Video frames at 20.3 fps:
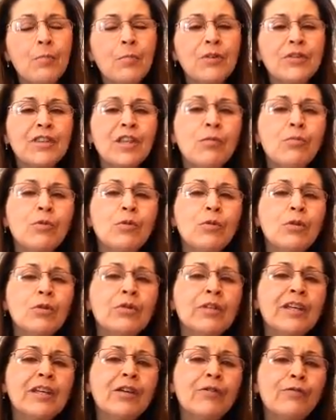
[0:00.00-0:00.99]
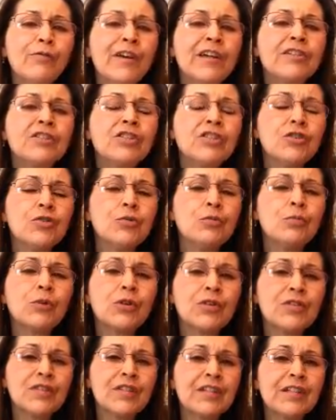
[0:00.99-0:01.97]
but they will only affect you
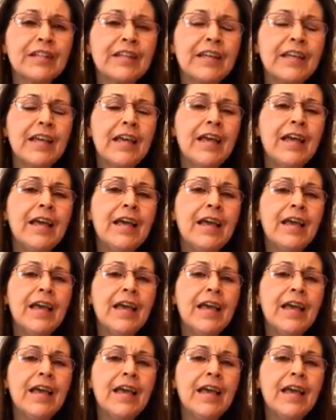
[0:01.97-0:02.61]
personally